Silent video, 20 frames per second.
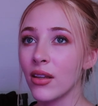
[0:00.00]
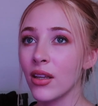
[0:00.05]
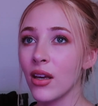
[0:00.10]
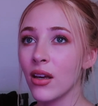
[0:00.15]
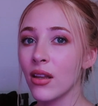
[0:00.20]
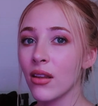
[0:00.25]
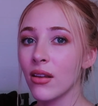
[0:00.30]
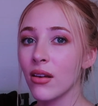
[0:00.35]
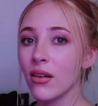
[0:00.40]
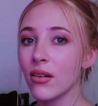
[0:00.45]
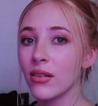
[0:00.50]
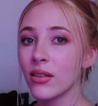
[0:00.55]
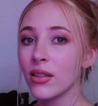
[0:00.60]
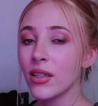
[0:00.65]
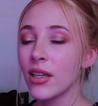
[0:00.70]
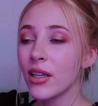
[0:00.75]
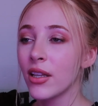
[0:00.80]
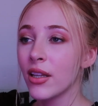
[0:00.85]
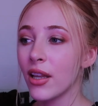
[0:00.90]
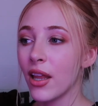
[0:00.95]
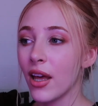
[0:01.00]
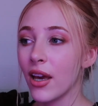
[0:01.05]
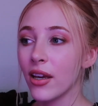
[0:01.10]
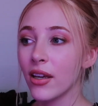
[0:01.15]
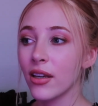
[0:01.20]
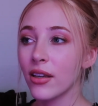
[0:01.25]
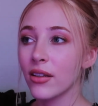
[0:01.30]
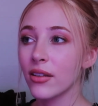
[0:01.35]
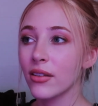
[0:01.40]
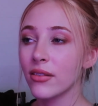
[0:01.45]
the other.
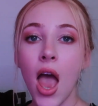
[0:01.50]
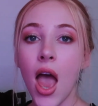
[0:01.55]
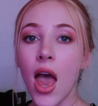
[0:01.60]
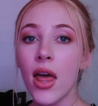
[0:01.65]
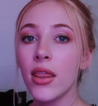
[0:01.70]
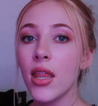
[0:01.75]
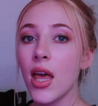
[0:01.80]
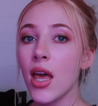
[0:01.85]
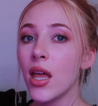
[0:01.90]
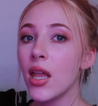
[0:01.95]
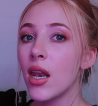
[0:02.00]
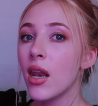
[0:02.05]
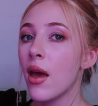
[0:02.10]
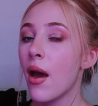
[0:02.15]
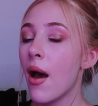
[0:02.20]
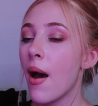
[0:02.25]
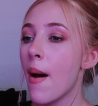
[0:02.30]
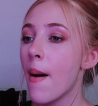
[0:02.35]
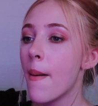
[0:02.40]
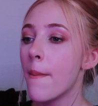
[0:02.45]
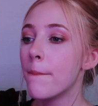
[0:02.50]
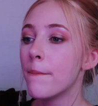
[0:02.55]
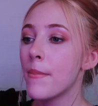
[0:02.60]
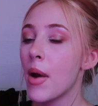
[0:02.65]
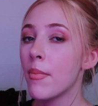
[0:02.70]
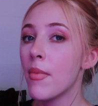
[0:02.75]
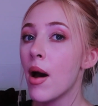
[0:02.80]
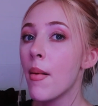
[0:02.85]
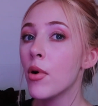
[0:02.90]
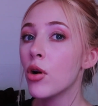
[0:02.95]
Like, and then
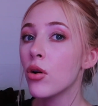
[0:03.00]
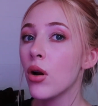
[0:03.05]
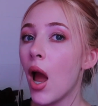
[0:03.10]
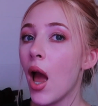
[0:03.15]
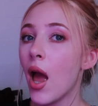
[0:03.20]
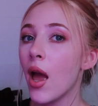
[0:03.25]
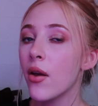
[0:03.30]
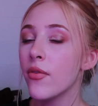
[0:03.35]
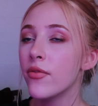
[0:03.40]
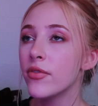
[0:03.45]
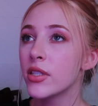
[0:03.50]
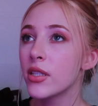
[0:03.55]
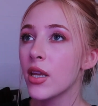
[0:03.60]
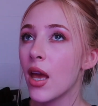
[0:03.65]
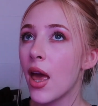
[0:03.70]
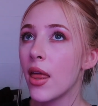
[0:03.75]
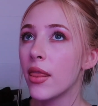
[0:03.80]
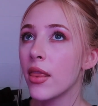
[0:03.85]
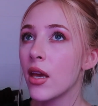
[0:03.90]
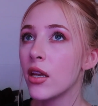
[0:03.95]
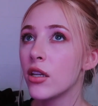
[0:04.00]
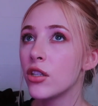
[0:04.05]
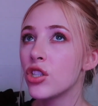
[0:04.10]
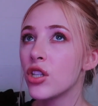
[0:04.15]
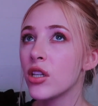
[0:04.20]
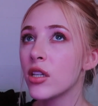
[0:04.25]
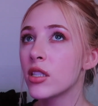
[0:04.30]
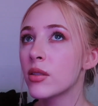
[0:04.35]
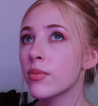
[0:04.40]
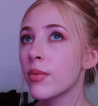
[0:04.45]
my mum arrives, and then
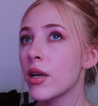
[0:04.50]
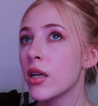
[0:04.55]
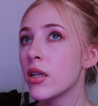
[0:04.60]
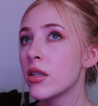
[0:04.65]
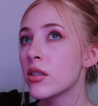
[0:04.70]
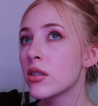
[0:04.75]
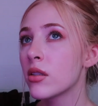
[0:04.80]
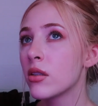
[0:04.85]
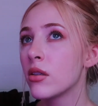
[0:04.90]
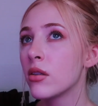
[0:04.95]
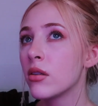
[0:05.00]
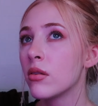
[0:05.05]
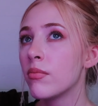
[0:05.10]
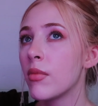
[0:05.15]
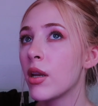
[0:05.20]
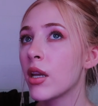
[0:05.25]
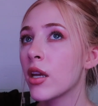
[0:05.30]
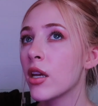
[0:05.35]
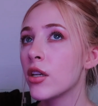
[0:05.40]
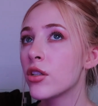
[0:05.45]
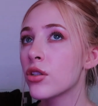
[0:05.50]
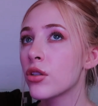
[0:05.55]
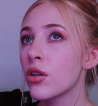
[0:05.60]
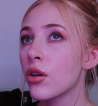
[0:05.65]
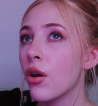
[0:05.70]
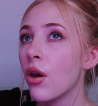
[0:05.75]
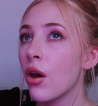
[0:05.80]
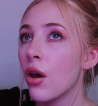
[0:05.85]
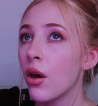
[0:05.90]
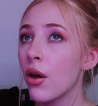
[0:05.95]
she explains the medication
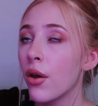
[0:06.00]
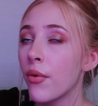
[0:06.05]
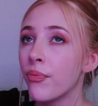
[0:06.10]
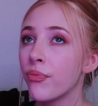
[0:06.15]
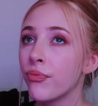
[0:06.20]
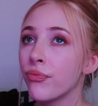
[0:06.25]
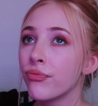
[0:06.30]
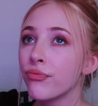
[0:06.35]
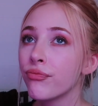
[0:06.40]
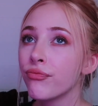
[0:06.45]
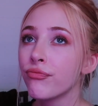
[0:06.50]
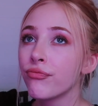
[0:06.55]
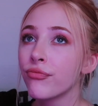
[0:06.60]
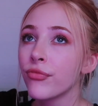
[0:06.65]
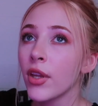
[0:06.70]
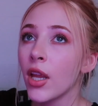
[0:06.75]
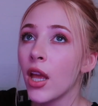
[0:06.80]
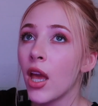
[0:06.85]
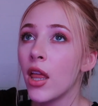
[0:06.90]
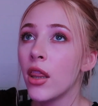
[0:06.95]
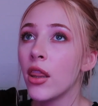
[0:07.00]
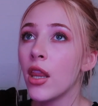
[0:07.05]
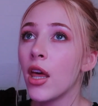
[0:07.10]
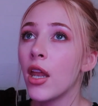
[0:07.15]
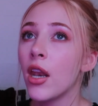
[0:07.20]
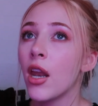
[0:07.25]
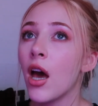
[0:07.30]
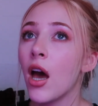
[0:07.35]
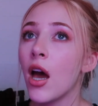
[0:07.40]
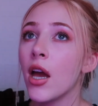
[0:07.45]
to her. And
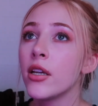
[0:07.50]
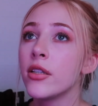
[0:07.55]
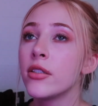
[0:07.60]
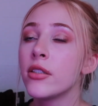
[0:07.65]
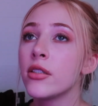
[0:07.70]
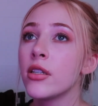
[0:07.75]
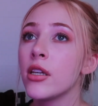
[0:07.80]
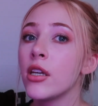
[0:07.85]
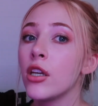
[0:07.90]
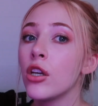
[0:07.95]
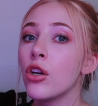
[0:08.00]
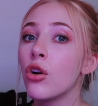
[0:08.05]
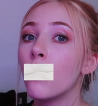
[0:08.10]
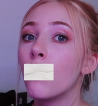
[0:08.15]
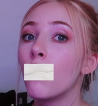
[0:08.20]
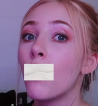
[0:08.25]
then I see,